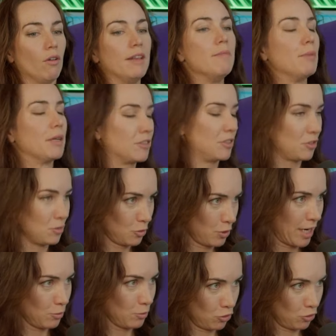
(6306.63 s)
limbic systems
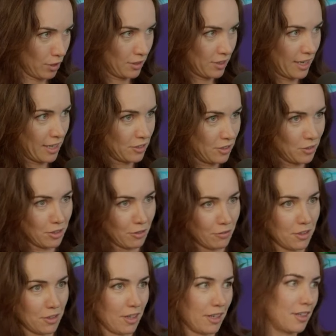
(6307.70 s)
react more strongly to negative
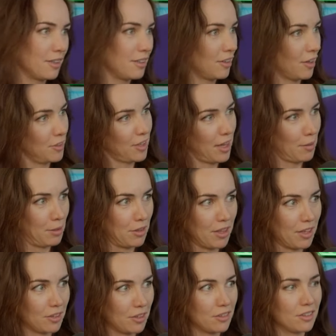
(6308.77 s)
stuff than like nice, happy
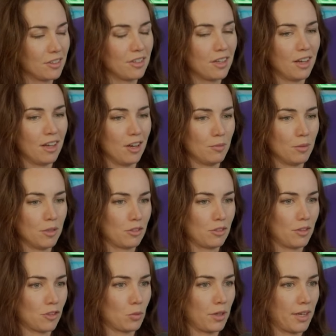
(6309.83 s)
things. Mm-hmm. And
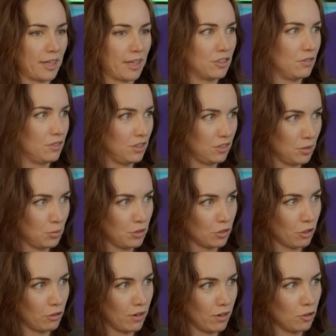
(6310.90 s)
so that's why negativity seems to
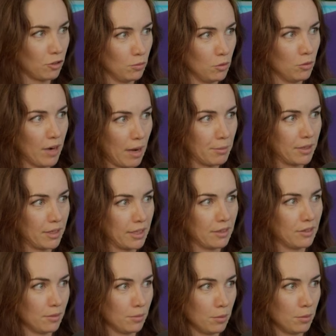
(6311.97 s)
go viral more rapidly
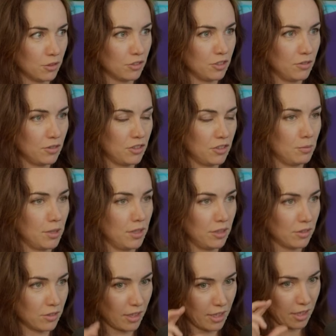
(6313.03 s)
than positivity. But
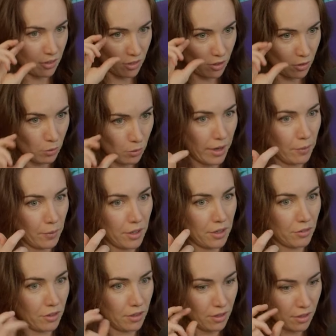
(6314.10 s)
he's like, is there a way we
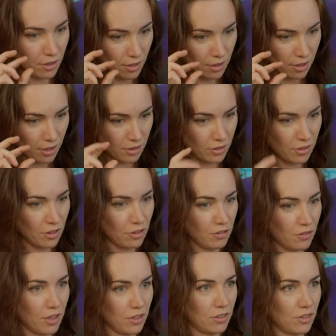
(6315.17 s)
can
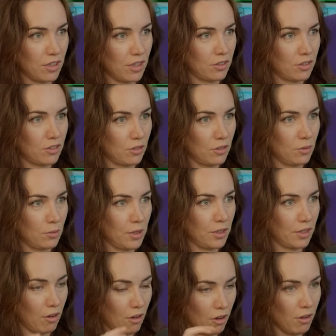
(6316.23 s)
incentivize things so that we
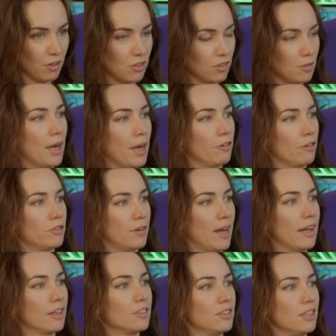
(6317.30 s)
can harness the power of
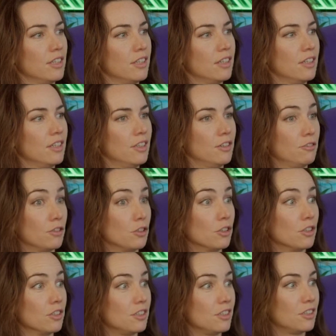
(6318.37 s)
virality for
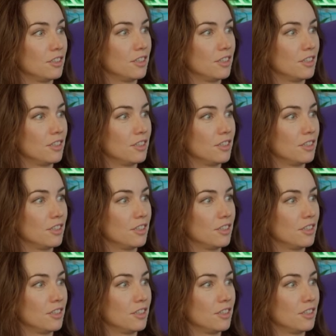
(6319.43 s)
good?